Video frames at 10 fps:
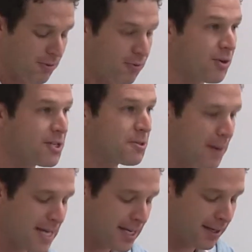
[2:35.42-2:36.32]
before
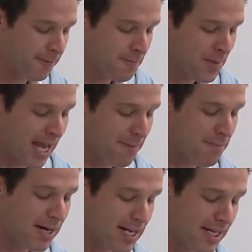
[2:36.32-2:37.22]
spending, and
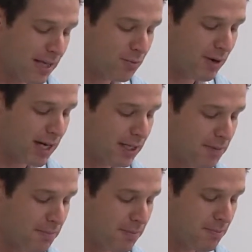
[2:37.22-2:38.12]
money can readily
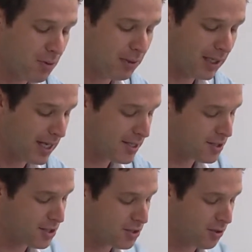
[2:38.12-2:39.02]
be mobilized
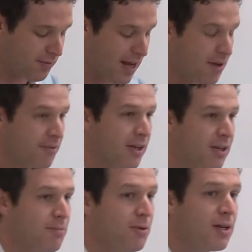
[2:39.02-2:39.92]
to serve every
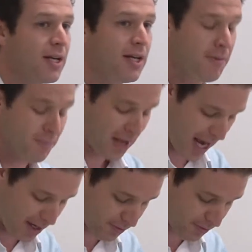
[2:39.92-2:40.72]
community and